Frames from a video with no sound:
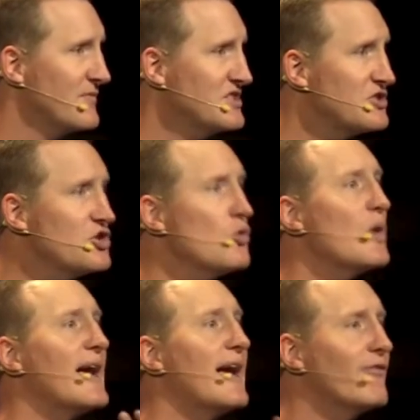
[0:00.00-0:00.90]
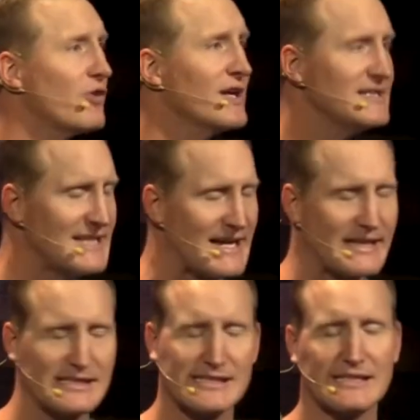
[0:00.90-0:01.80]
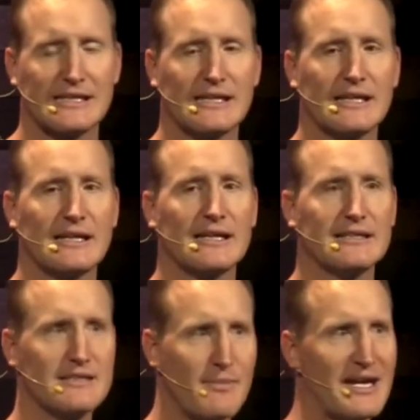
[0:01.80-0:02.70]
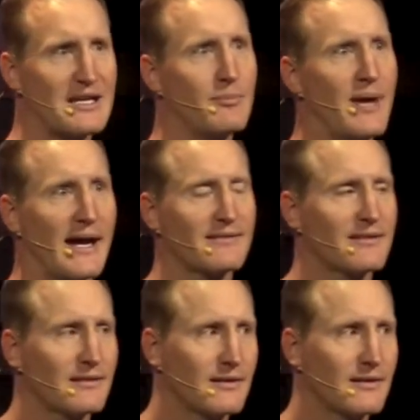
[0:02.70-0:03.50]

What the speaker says: to do whatever it takes to make an impact.